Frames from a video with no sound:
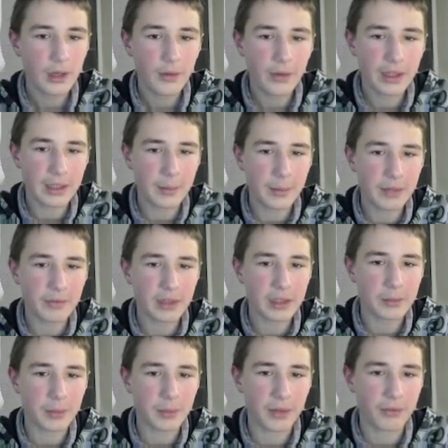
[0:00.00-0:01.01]
Wait, am I
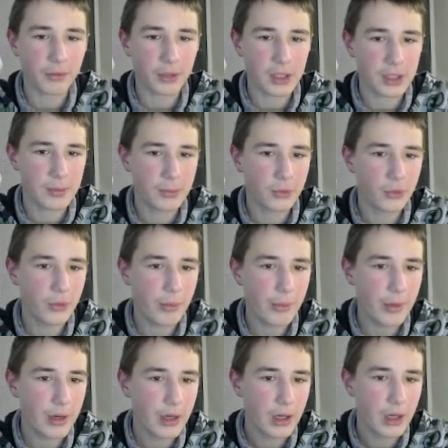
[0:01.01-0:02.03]
winning by force? Boom,
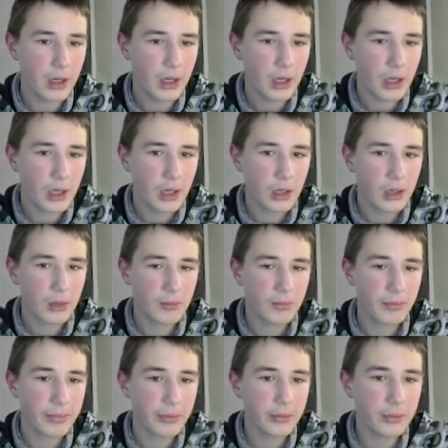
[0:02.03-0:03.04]

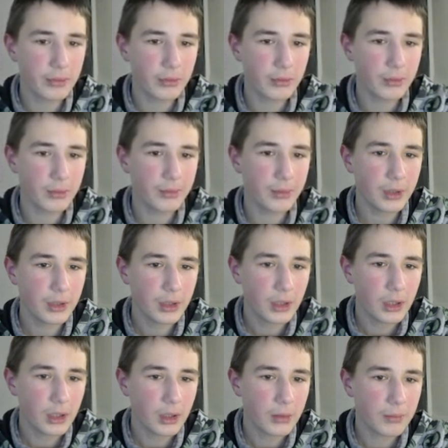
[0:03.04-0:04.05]
boom,
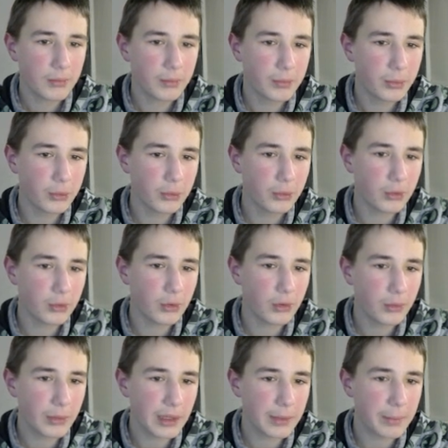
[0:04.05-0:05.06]

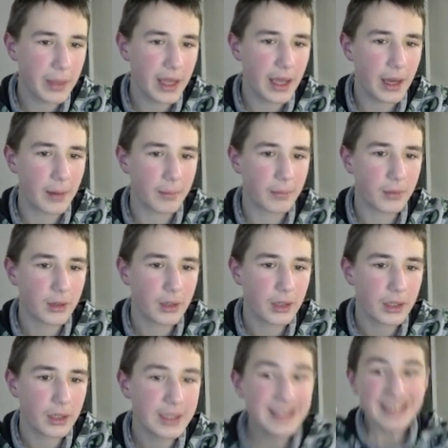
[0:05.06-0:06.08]
boom, and bam.
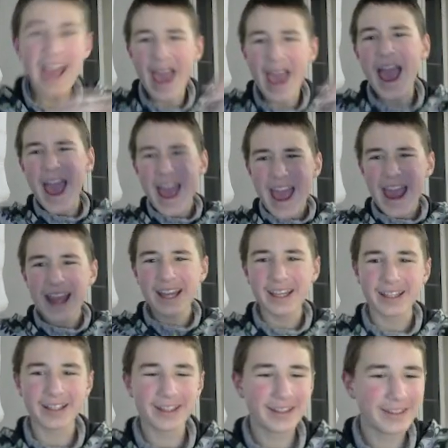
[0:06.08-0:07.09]
Yay!
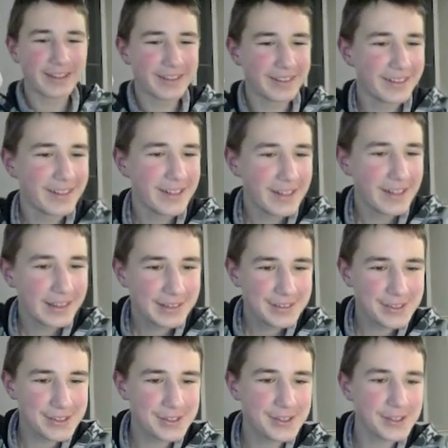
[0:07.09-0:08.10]

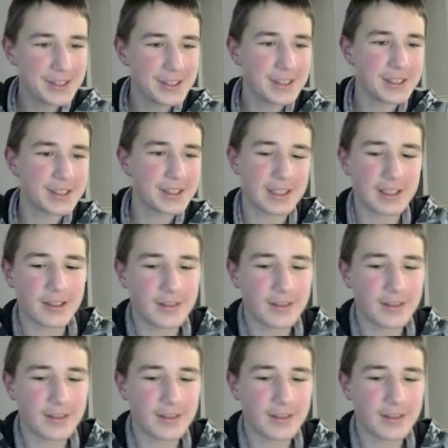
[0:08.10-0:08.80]
GG's.